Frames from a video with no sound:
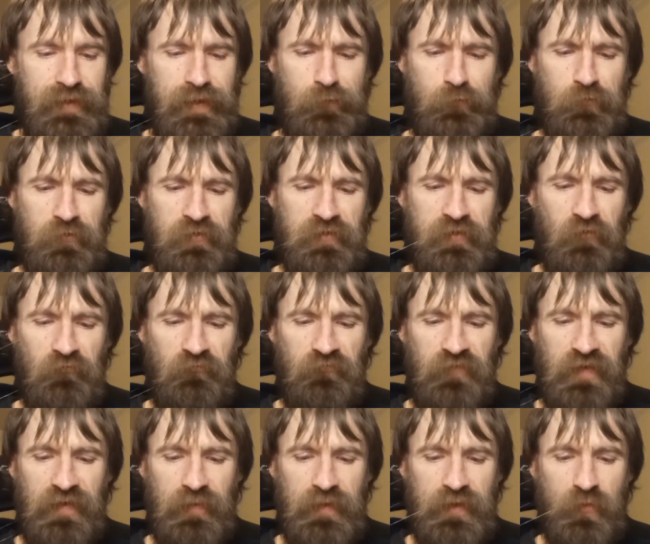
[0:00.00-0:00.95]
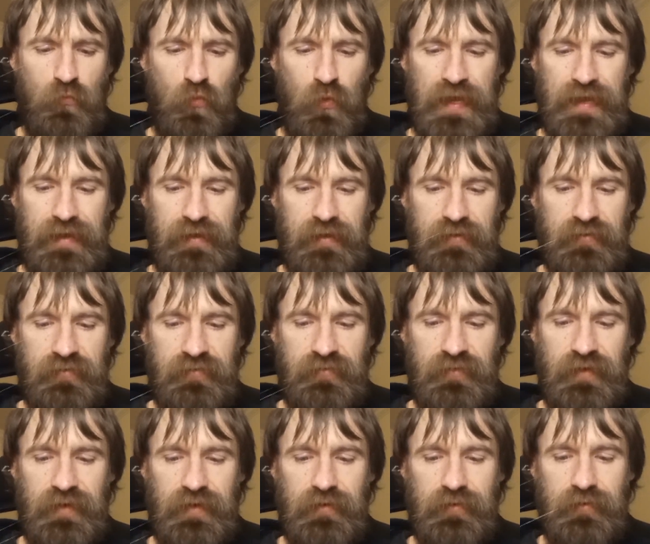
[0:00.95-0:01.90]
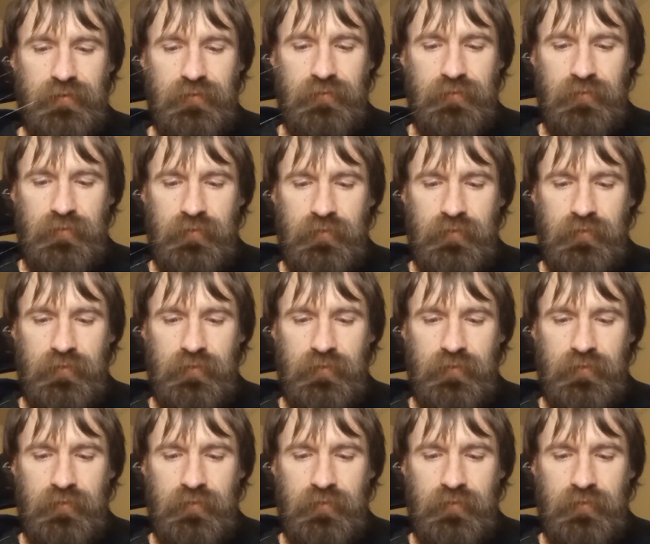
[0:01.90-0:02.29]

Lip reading: He was still feeling weak and sick,